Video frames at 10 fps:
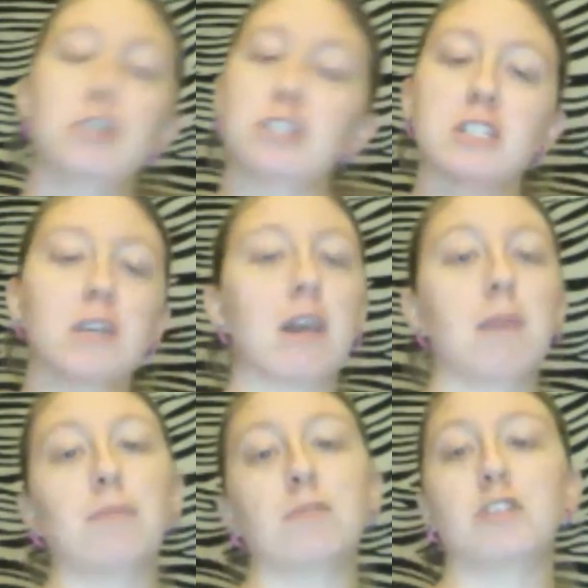you're
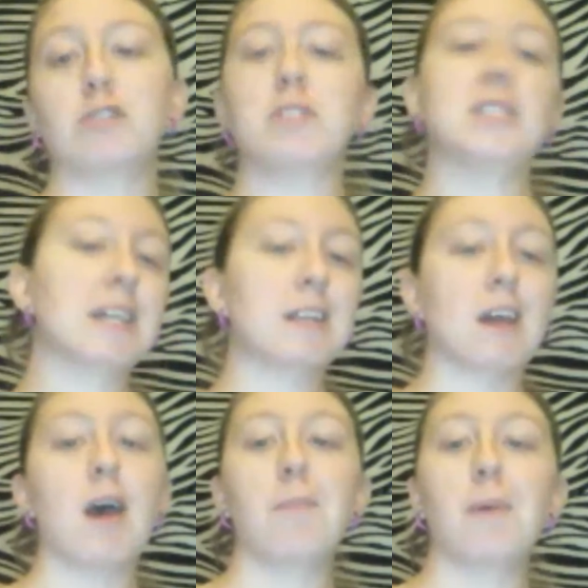still able to
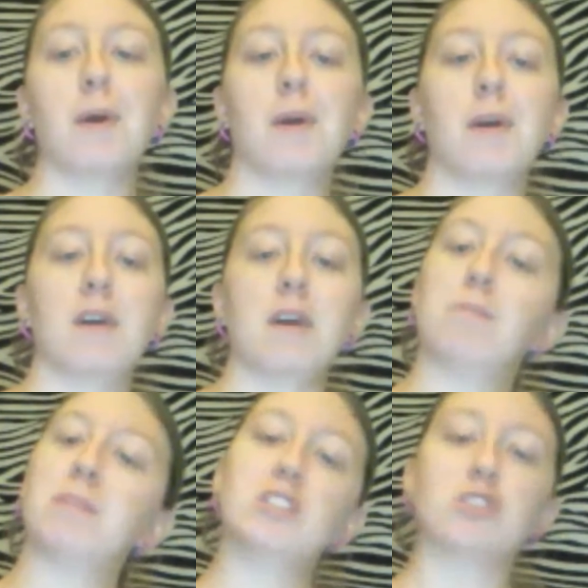stand up
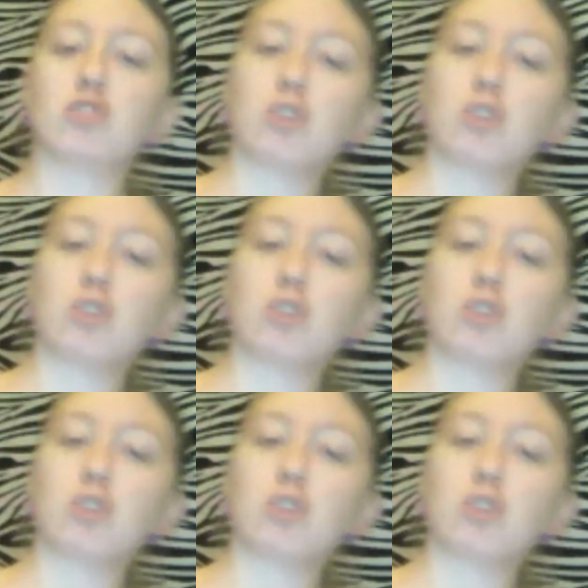and be